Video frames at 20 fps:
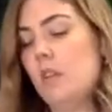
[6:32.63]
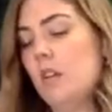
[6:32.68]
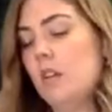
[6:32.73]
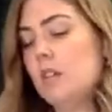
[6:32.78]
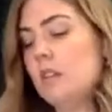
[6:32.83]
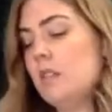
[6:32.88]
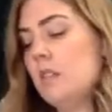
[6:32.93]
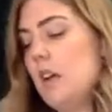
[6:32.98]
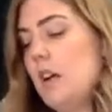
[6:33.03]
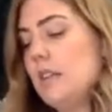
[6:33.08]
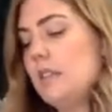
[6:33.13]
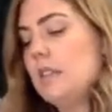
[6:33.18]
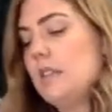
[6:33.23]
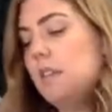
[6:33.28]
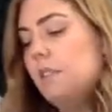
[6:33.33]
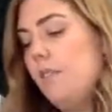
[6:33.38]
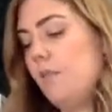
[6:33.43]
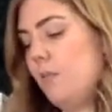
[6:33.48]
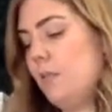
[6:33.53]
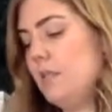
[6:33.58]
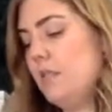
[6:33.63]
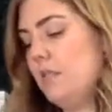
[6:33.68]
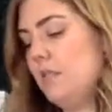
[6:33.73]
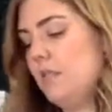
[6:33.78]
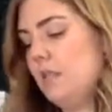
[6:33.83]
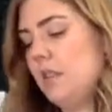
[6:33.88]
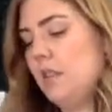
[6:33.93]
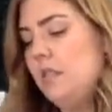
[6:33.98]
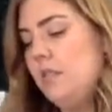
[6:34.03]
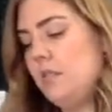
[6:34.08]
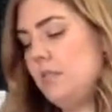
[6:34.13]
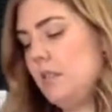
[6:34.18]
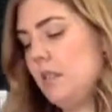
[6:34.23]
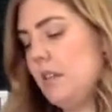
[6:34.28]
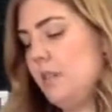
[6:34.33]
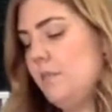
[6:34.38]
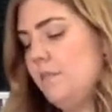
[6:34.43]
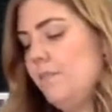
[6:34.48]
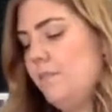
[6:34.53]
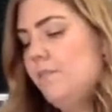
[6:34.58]
There's lots of different ways you can use
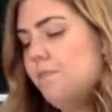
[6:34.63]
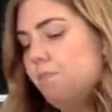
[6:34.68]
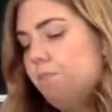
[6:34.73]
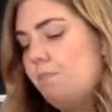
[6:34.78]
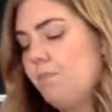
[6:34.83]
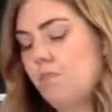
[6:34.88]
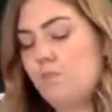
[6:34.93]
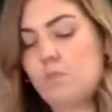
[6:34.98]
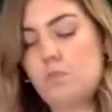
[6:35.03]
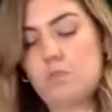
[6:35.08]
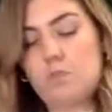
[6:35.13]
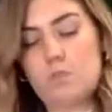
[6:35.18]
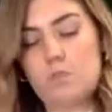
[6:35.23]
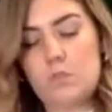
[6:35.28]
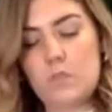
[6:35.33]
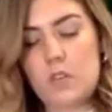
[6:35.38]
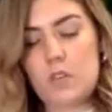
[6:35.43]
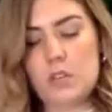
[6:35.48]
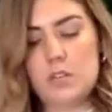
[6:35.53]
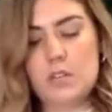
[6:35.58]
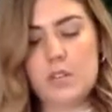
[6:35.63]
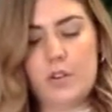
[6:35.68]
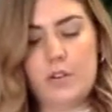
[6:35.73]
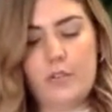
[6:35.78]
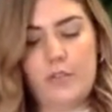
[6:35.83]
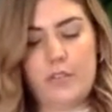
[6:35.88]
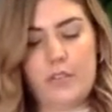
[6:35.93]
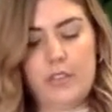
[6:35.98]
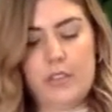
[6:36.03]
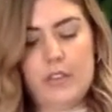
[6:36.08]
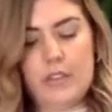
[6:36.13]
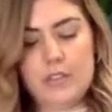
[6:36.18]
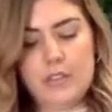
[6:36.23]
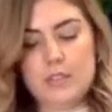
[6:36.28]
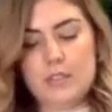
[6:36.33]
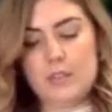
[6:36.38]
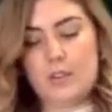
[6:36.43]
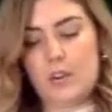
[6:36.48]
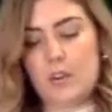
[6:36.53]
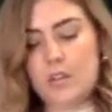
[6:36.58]
it. So for
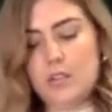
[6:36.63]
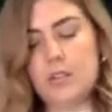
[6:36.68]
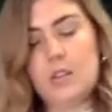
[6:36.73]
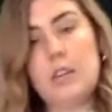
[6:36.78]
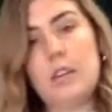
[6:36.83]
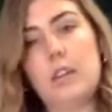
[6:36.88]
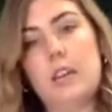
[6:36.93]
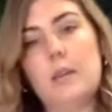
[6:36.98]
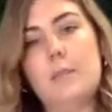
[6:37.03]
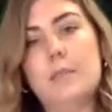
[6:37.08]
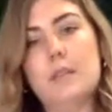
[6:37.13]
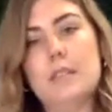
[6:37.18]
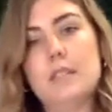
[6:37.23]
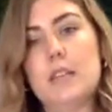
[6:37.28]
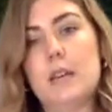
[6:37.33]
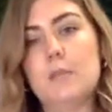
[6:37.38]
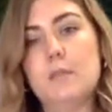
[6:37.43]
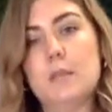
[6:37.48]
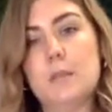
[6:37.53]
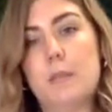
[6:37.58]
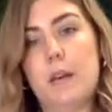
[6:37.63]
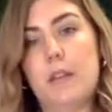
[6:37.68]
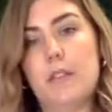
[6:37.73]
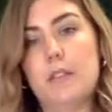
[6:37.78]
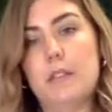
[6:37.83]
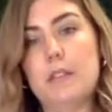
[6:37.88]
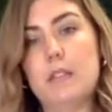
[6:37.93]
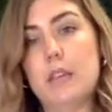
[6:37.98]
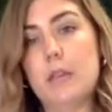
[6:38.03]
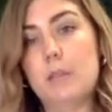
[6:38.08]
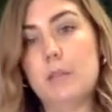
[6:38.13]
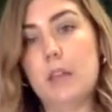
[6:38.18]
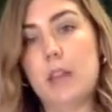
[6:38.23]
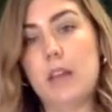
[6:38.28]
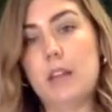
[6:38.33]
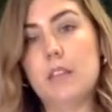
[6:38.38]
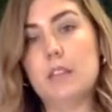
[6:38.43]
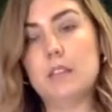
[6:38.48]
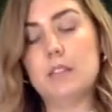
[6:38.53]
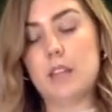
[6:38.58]
these, you're also going to keep the stems about the same
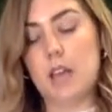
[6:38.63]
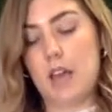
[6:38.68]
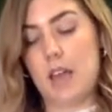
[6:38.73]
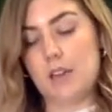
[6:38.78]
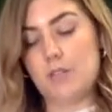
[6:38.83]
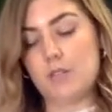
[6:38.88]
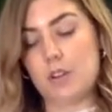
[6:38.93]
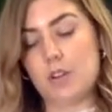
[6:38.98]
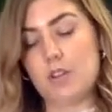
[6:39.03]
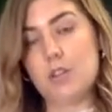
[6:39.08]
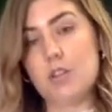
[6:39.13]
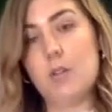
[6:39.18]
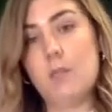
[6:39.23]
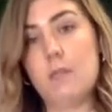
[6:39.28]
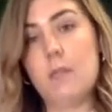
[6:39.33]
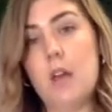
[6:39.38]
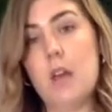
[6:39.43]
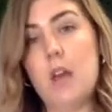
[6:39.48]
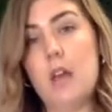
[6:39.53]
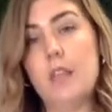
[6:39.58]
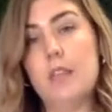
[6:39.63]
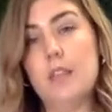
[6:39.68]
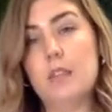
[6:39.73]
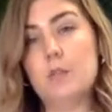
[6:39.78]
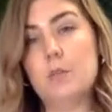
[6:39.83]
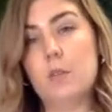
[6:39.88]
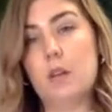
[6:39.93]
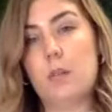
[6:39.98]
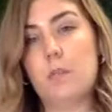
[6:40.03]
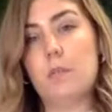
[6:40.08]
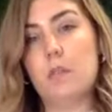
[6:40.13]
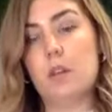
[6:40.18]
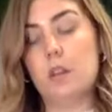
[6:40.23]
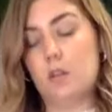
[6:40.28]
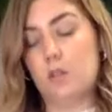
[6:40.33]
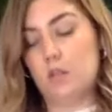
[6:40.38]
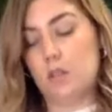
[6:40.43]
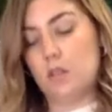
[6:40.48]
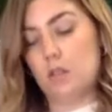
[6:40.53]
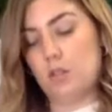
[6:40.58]
length as the hydrangea. This one I'm going to
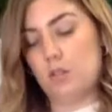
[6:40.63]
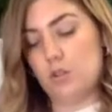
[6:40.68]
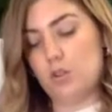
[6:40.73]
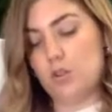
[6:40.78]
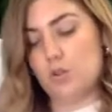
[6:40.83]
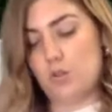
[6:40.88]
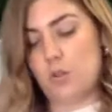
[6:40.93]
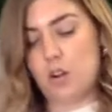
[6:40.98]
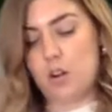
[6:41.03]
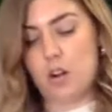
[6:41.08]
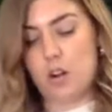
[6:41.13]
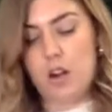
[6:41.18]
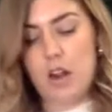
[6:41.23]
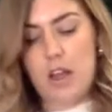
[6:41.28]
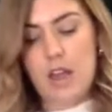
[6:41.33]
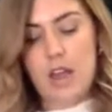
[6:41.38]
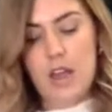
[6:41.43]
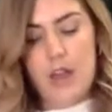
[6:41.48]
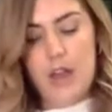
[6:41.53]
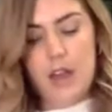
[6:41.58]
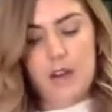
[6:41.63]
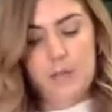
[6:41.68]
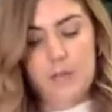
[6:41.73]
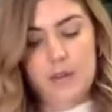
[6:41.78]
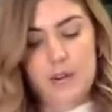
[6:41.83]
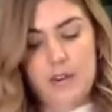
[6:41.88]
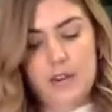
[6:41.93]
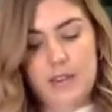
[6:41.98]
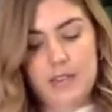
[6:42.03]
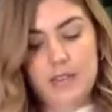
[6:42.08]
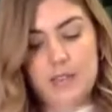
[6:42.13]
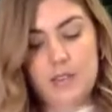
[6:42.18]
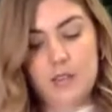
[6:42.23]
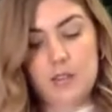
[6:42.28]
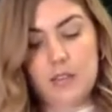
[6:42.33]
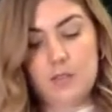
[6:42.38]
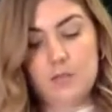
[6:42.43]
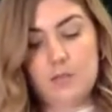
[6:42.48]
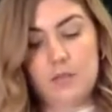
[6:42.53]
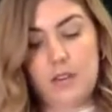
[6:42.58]
go a little shorter, and I'm going to nestle
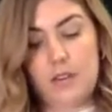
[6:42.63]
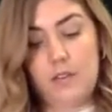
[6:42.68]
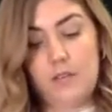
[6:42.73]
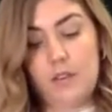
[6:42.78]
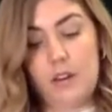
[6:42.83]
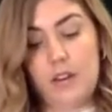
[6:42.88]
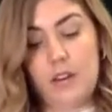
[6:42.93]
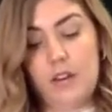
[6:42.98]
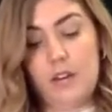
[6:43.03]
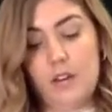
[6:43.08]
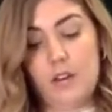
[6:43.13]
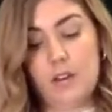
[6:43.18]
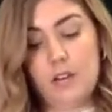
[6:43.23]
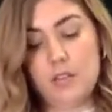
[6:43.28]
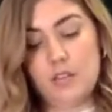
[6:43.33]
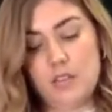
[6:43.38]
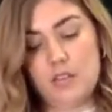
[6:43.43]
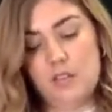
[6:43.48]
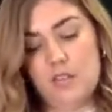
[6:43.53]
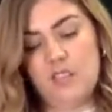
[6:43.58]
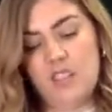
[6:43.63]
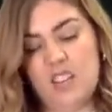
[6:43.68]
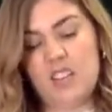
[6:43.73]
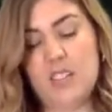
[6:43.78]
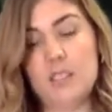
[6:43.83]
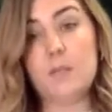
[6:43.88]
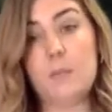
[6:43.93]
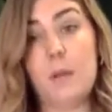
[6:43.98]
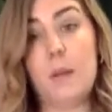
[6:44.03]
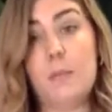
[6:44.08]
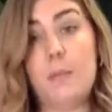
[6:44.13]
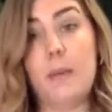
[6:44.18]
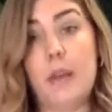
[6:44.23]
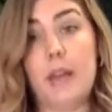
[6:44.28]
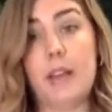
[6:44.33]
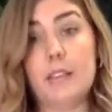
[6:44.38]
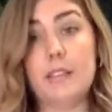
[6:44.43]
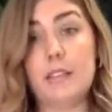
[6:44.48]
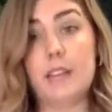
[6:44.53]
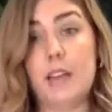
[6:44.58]
this one in right here because I do think it's my
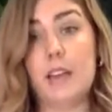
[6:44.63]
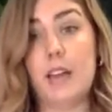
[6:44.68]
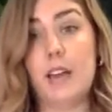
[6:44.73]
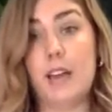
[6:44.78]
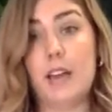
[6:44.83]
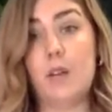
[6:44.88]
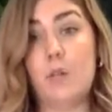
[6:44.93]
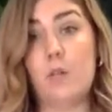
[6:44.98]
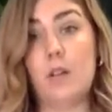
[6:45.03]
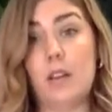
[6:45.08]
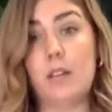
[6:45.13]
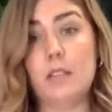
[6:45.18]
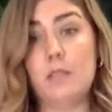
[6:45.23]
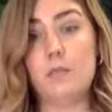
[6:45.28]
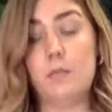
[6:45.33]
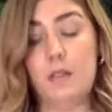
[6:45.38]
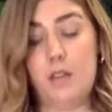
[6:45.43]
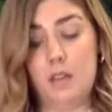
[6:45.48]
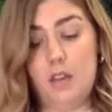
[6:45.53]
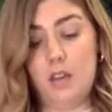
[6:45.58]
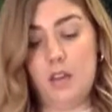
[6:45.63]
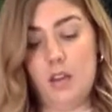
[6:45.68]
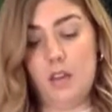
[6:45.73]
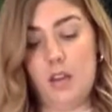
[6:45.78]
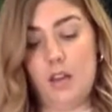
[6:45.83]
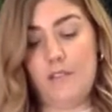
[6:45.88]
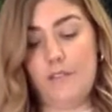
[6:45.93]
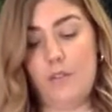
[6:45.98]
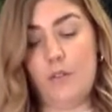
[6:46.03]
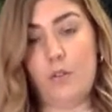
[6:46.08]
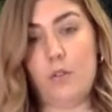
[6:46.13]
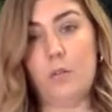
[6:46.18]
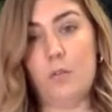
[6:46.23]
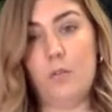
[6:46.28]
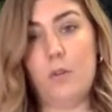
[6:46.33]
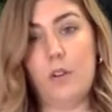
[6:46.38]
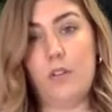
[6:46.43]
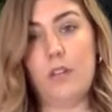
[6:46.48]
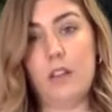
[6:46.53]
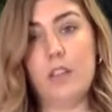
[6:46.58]
biggest and I kind of want it to be a focal
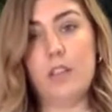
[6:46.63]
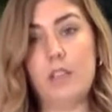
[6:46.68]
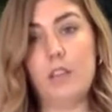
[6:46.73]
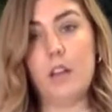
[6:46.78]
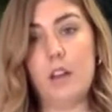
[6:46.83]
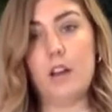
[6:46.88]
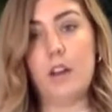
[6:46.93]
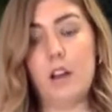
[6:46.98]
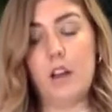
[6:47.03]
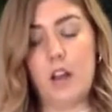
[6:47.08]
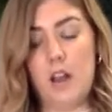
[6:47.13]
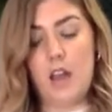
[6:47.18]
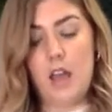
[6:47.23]
point right there.